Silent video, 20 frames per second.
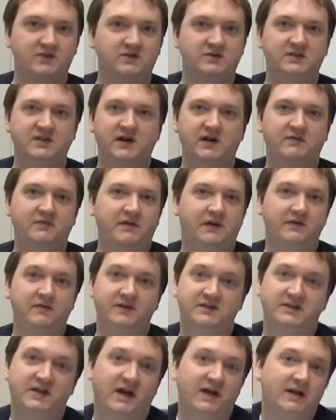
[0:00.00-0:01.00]
yourself off
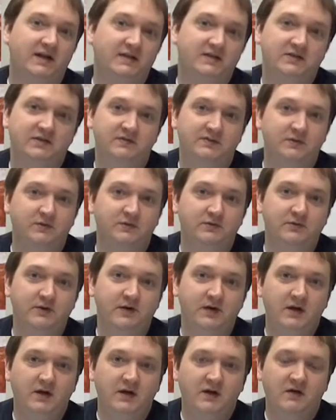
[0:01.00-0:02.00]
of Chinese
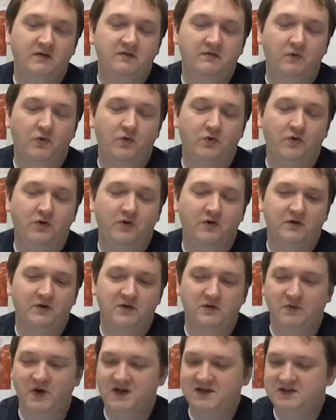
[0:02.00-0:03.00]
food for
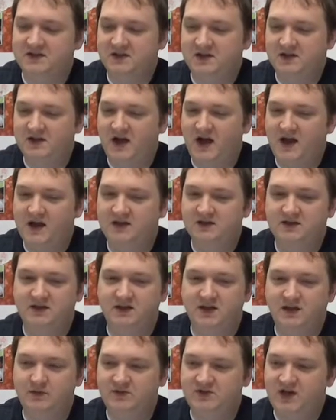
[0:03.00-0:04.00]
the rest of the night to
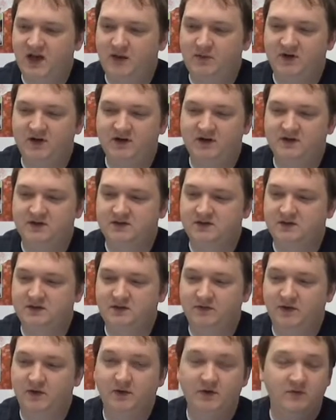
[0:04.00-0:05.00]
keep jamming. Because those
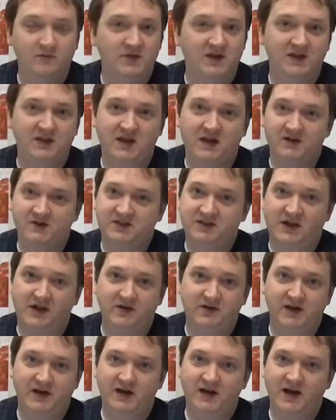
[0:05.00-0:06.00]
of you who have been there
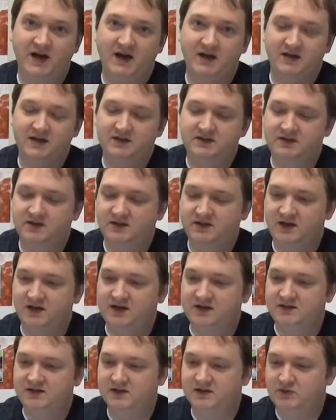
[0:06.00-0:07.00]
Saturday night, it's
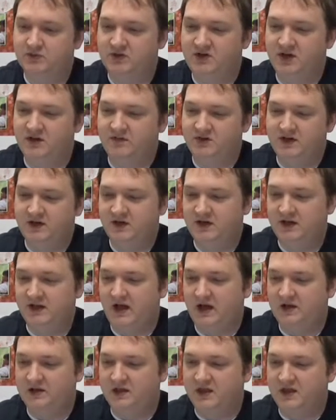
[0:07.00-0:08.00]
intense. That's when you have to get a
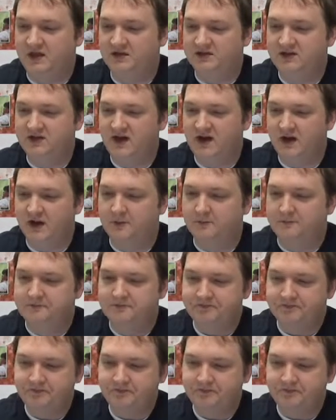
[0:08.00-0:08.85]
lot of things done.